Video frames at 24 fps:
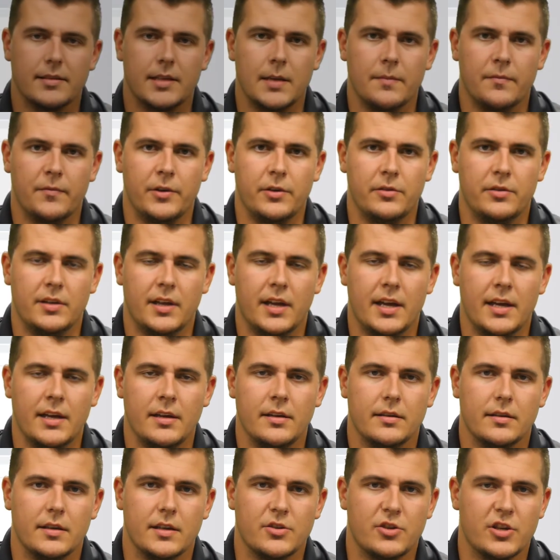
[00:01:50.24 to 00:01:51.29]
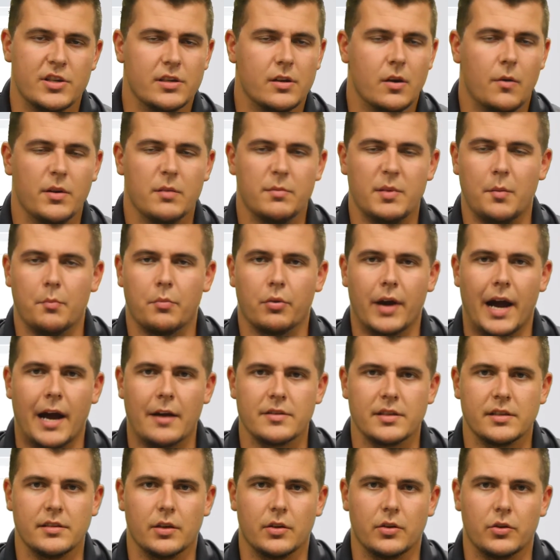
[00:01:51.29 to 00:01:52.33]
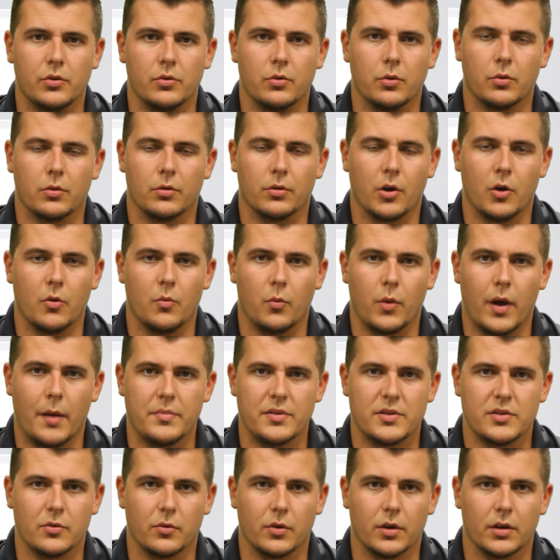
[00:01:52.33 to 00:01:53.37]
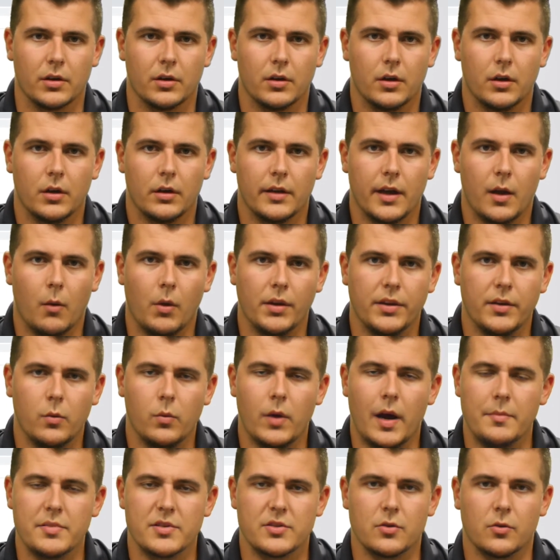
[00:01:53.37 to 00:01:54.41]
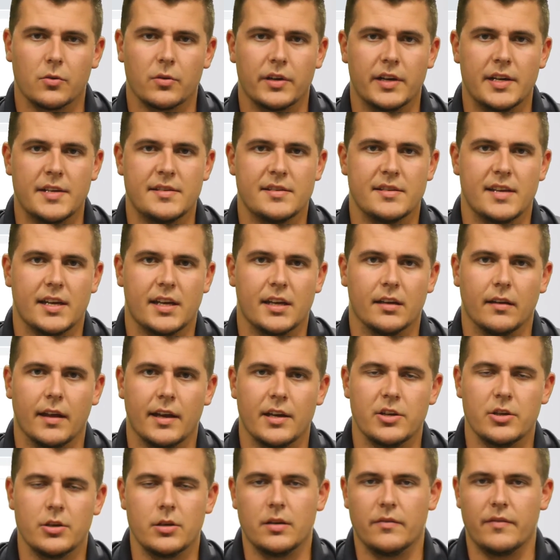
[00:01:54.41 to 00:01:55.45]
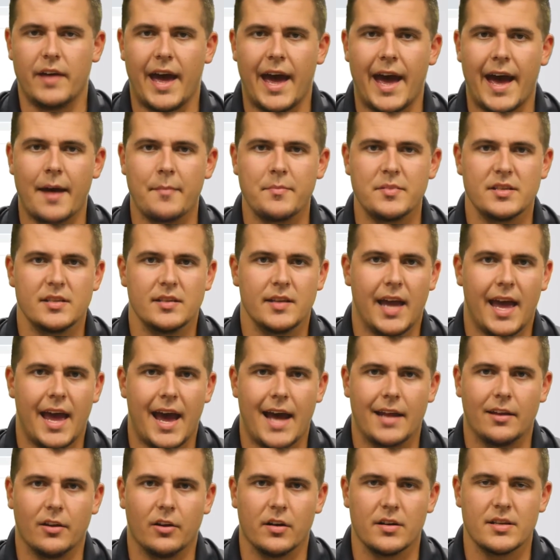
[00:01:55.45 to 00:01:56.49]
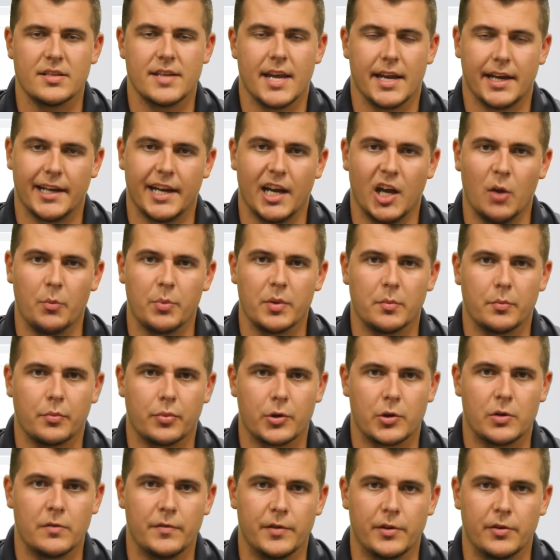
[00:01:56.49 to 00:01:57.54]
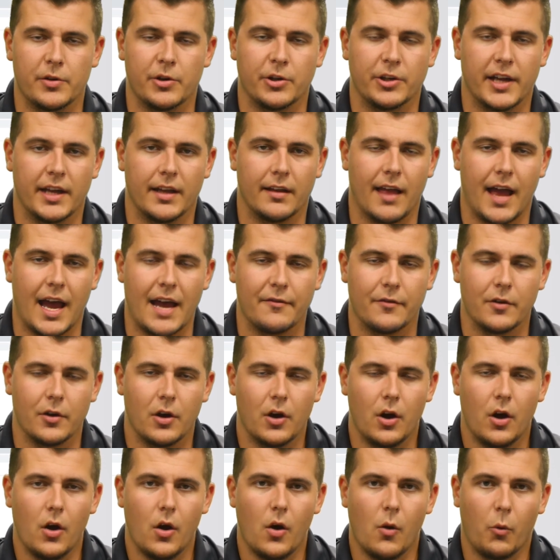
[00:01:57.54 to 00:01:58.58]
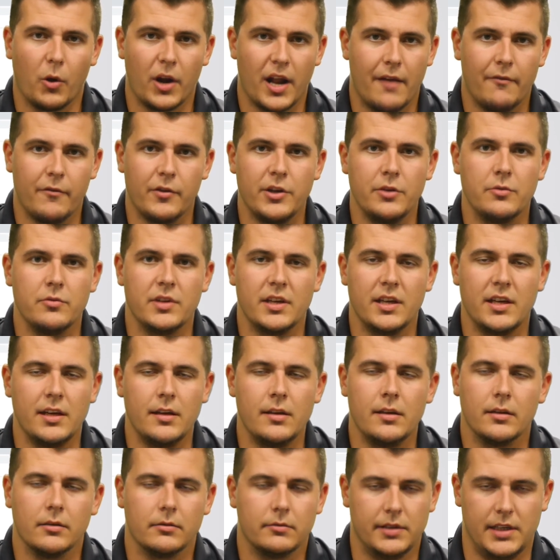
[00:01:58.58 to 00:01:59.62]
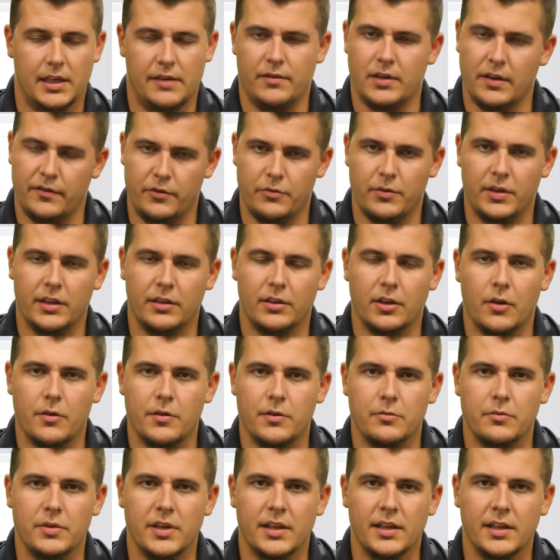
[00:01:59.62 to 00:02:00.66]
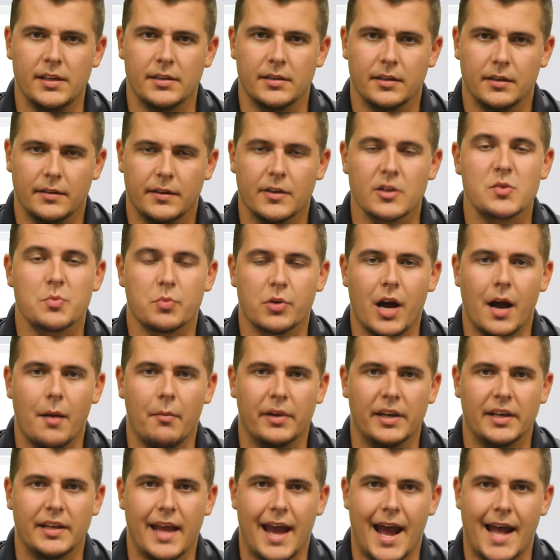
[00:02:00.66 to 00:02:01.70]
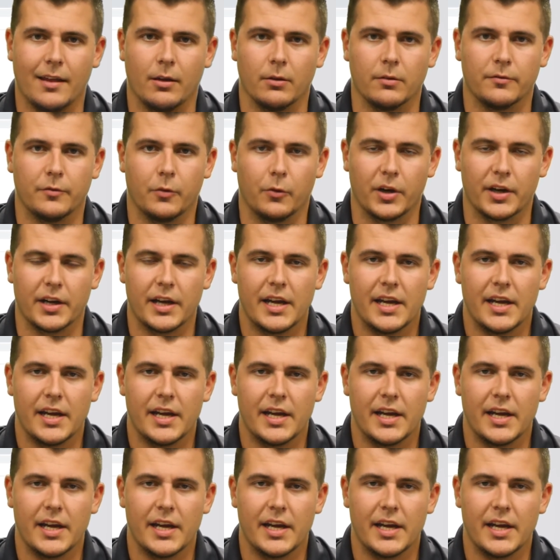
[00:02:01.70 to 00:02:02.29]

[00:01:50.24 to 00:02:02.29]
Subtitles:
tip for you today is just going to be browsing the Google Chrome Web Store. Now what the Web Store is a collection of apps and add-ons that can help improve your internet life. Whatever you need, even if you didn't know you needed, there's probably an add-on for it.